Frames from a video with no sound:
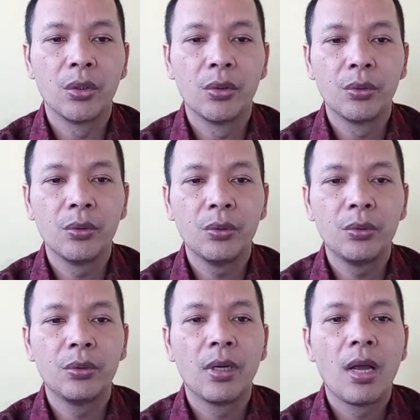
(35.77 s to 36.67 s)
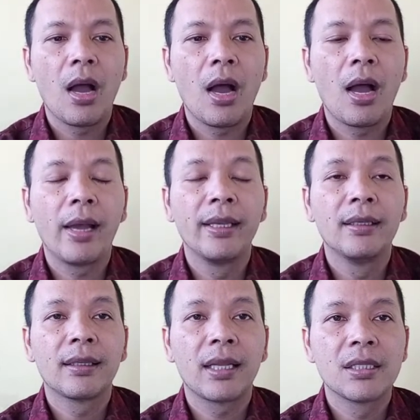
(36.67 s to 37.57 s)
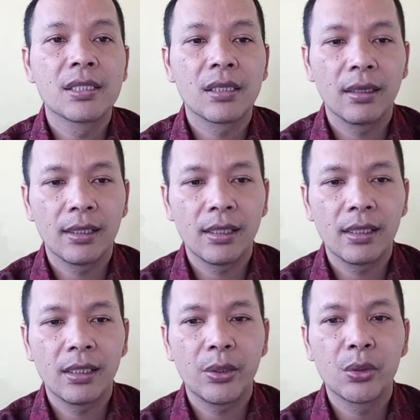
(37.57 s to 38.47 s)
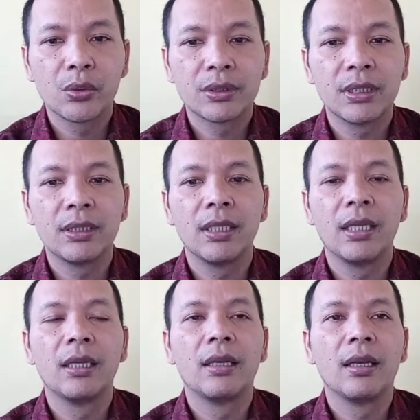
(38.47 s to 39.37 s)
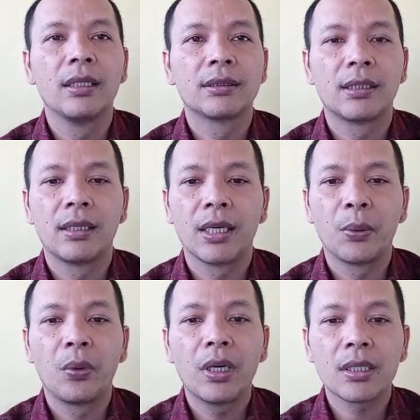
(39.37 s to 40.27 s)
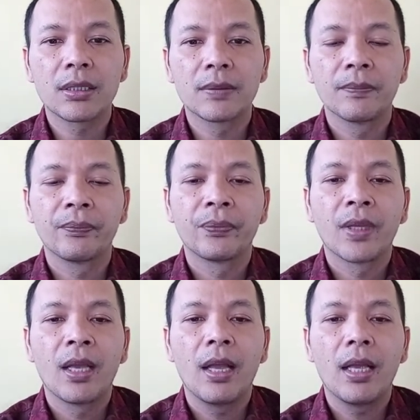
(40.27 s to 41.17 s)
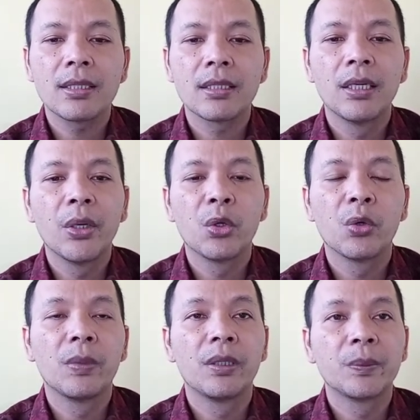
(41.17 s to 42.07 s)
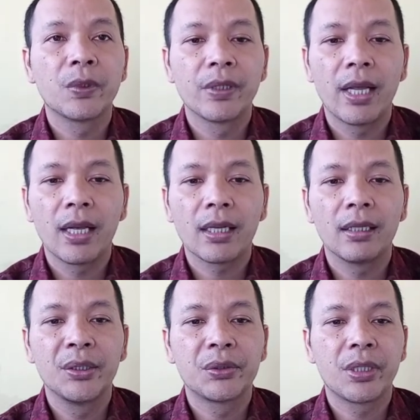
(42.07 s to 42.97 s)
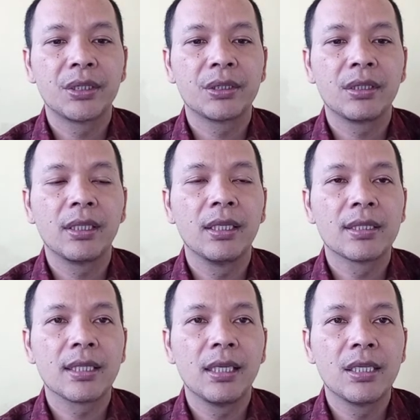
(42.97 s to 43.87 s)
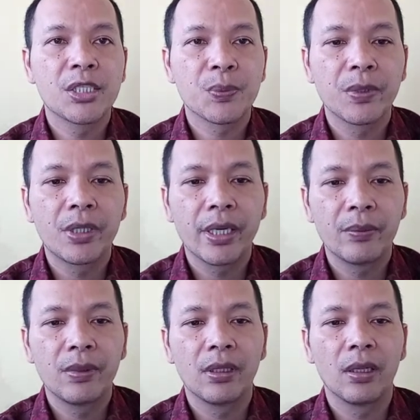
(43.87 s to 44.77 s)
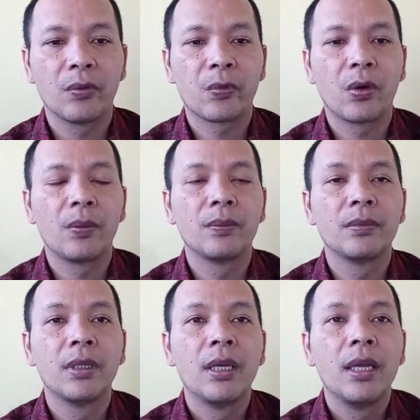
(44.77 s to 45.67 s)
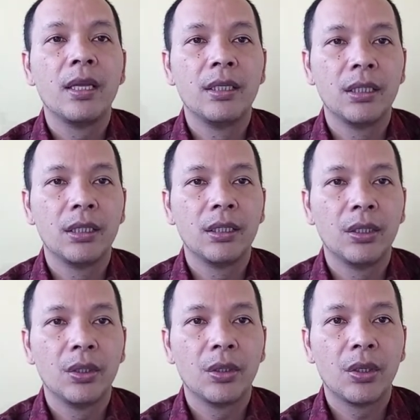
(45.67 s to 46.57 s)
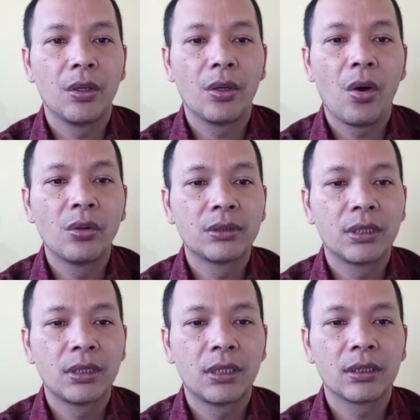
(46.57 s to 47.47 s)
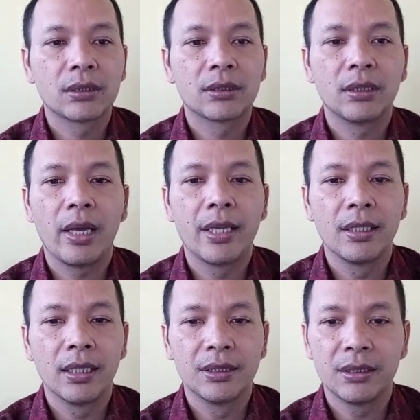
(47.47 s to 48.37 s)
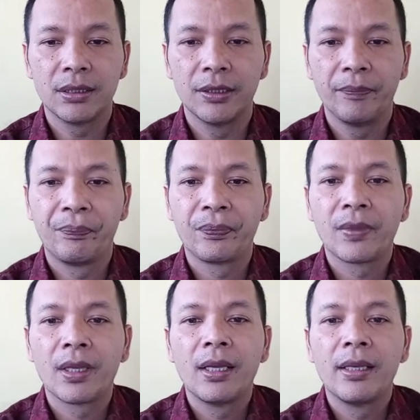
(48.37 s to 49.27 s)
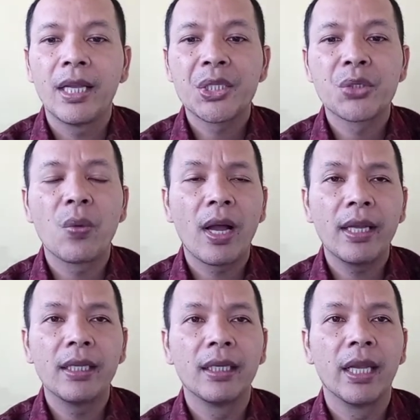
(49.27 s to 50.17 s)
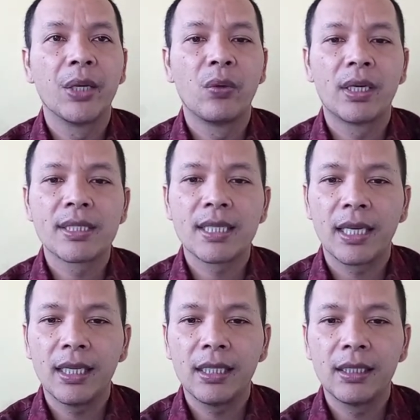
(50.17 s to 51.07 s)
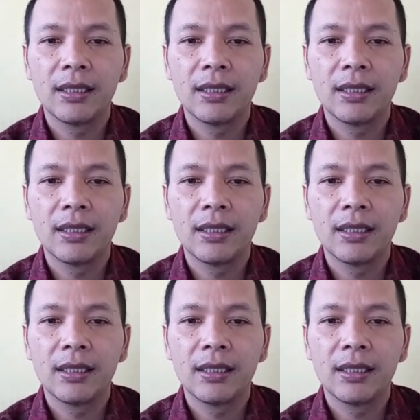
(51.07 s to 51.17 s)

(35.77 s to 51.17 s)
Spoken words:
who are intentionally rooted in literary works. As a human product, literature is inseparable from the author's ideology. That's why Edward Said